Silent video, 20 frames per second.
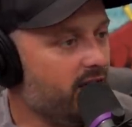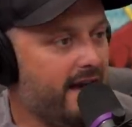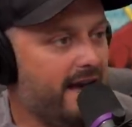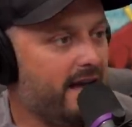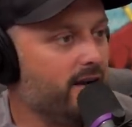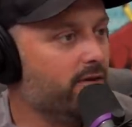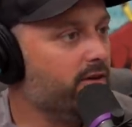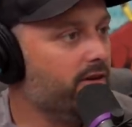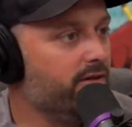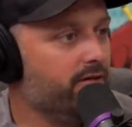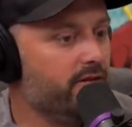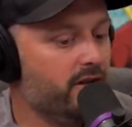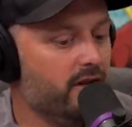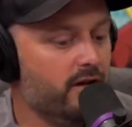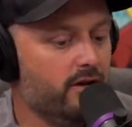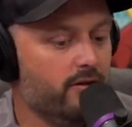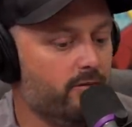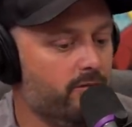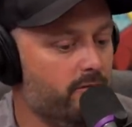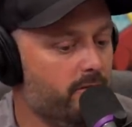I don't even
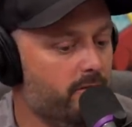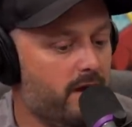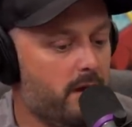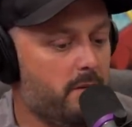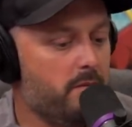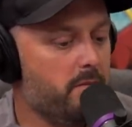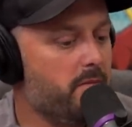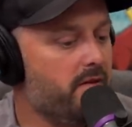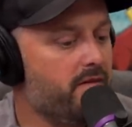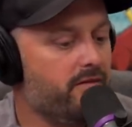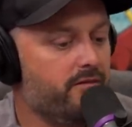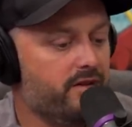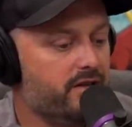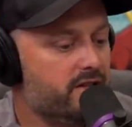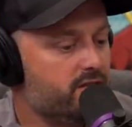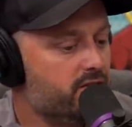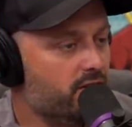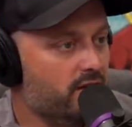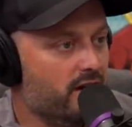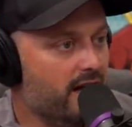know. Maybe
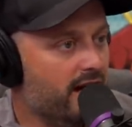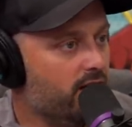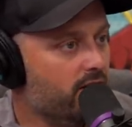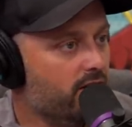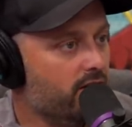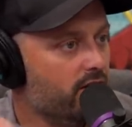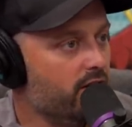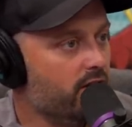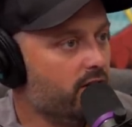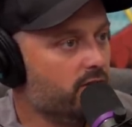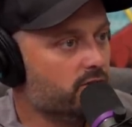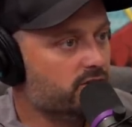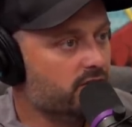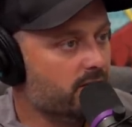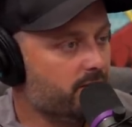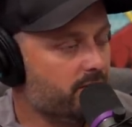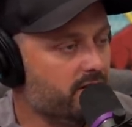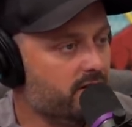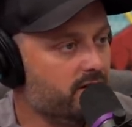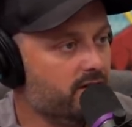Memphis or, okay. I don't, you know,
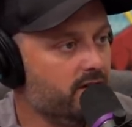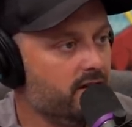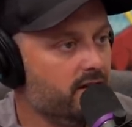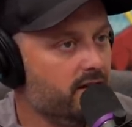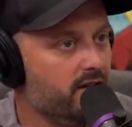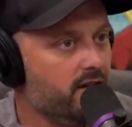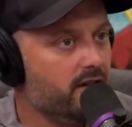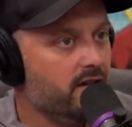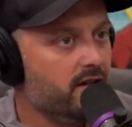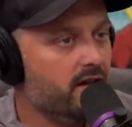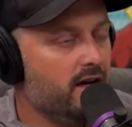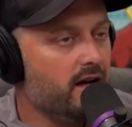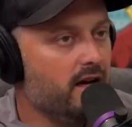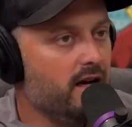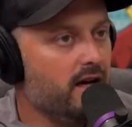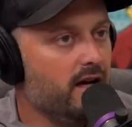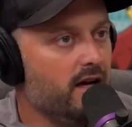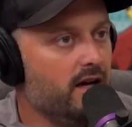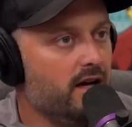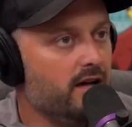something.
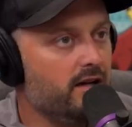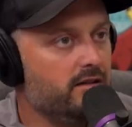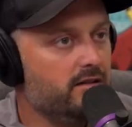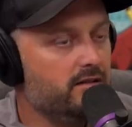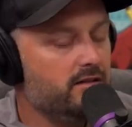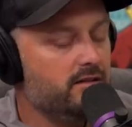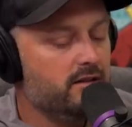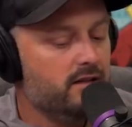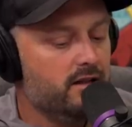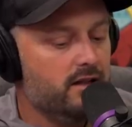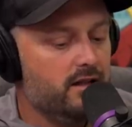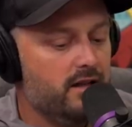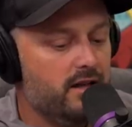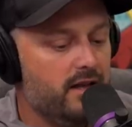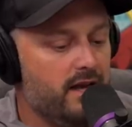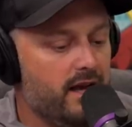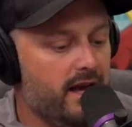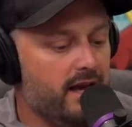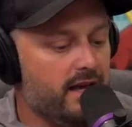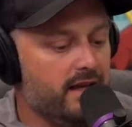
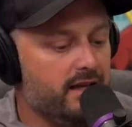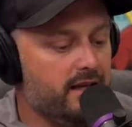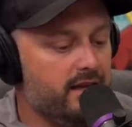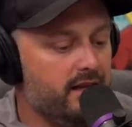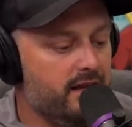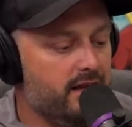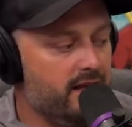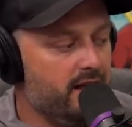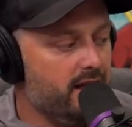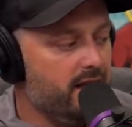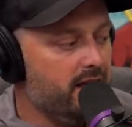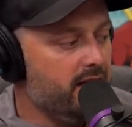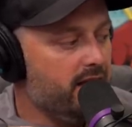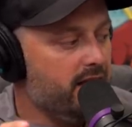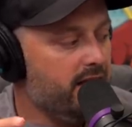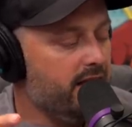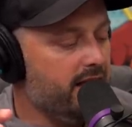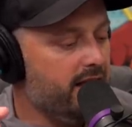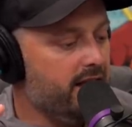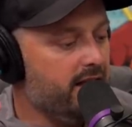And
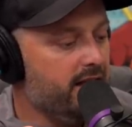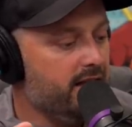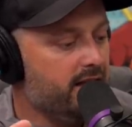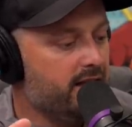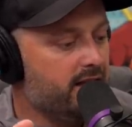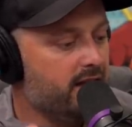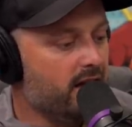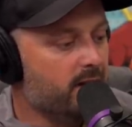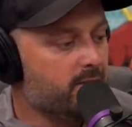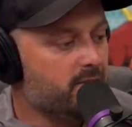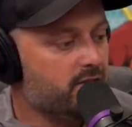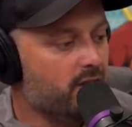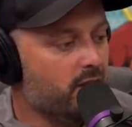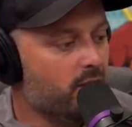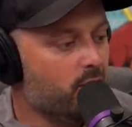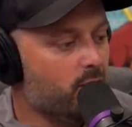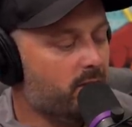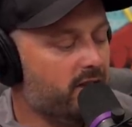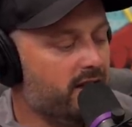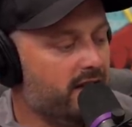he comes
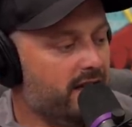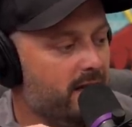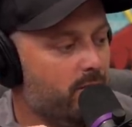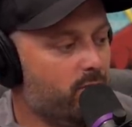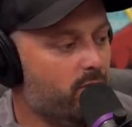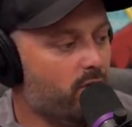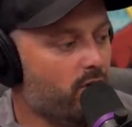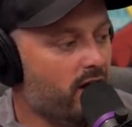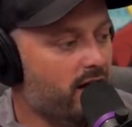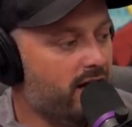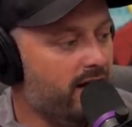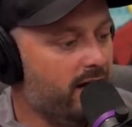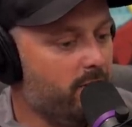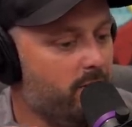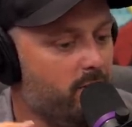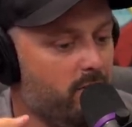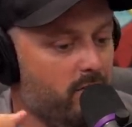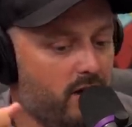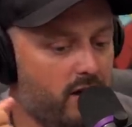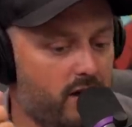home and he brought
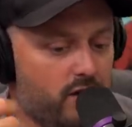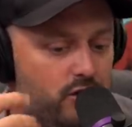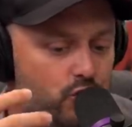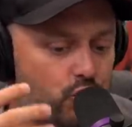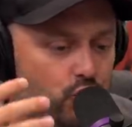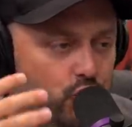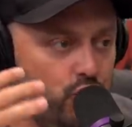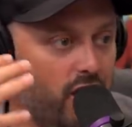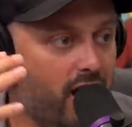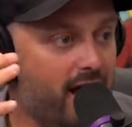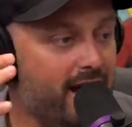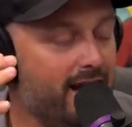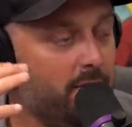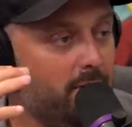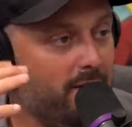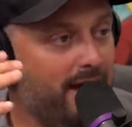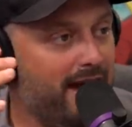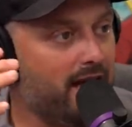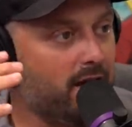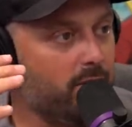a
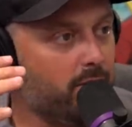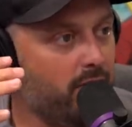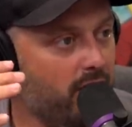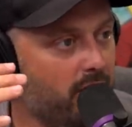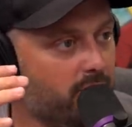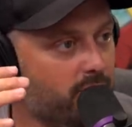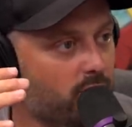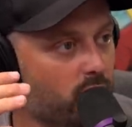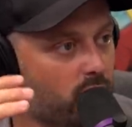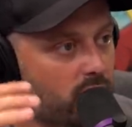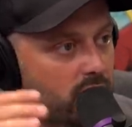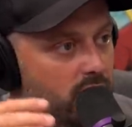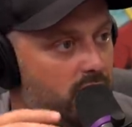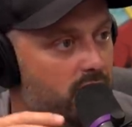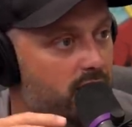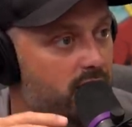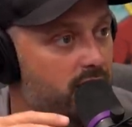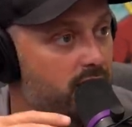giant bag of popcorn.